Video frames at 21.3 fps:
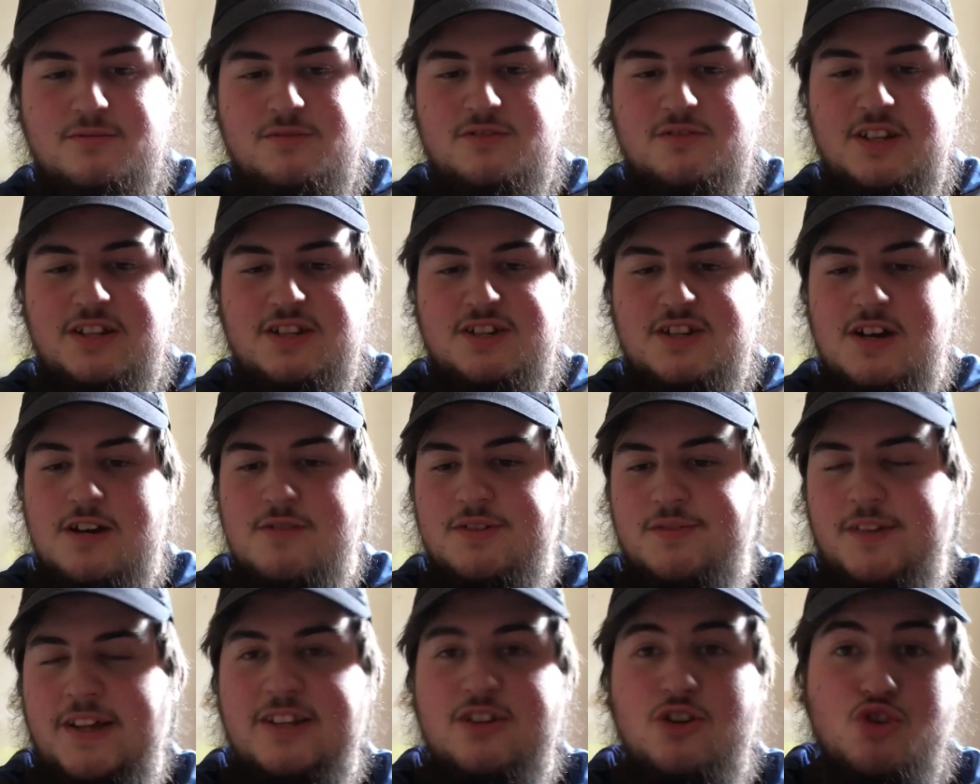in terms of
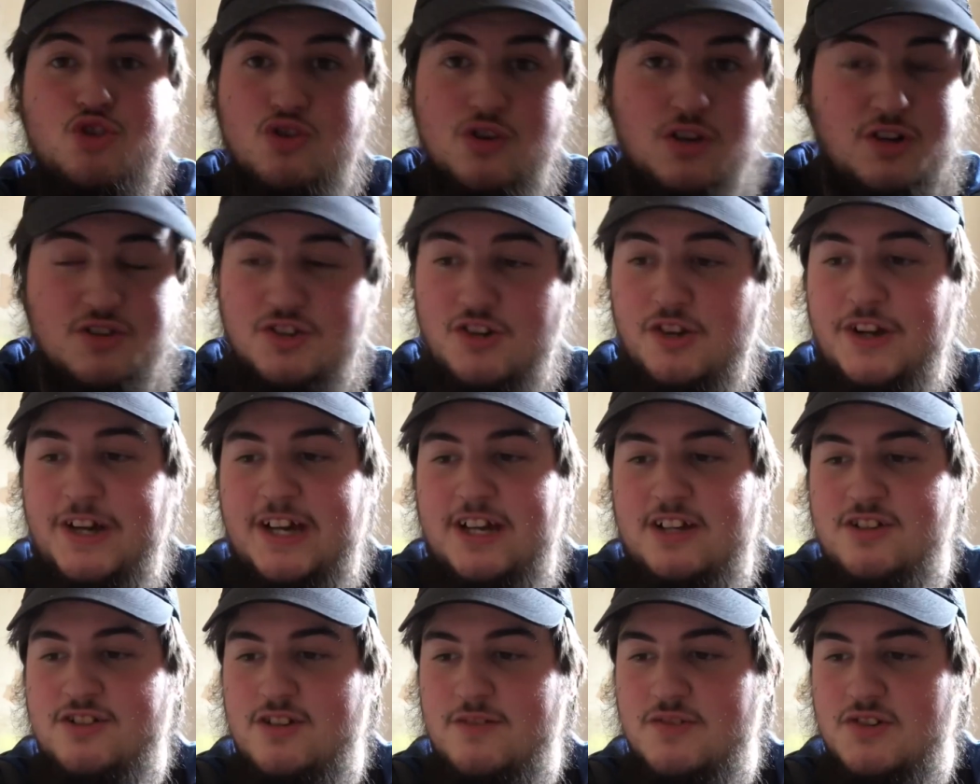like the sugars and all that kind
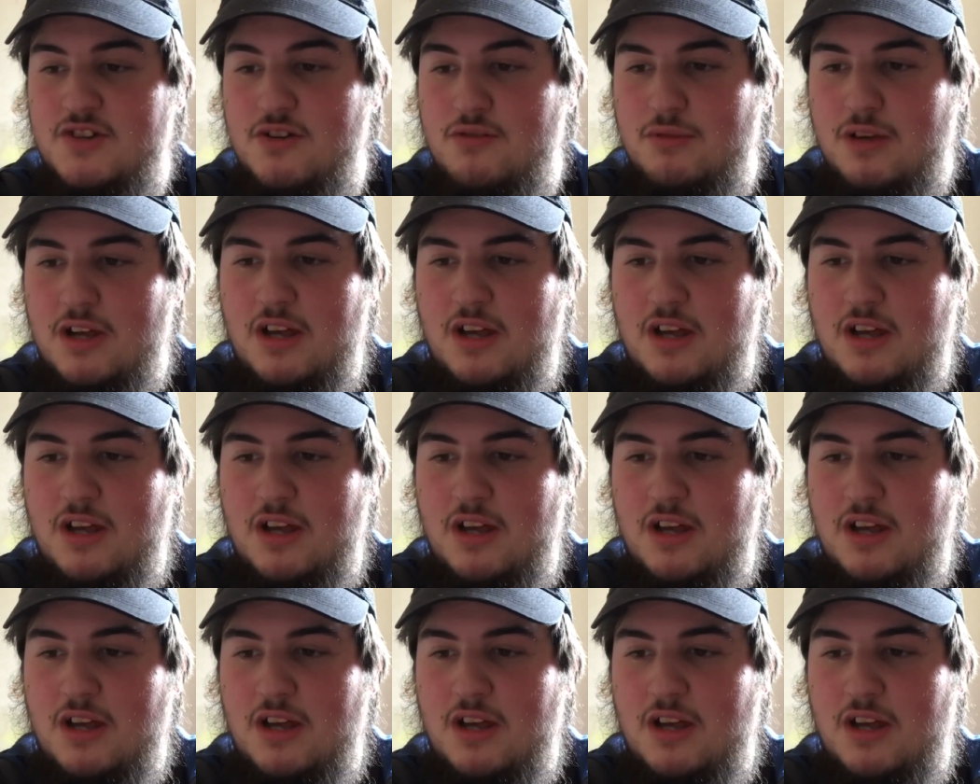of stuff. So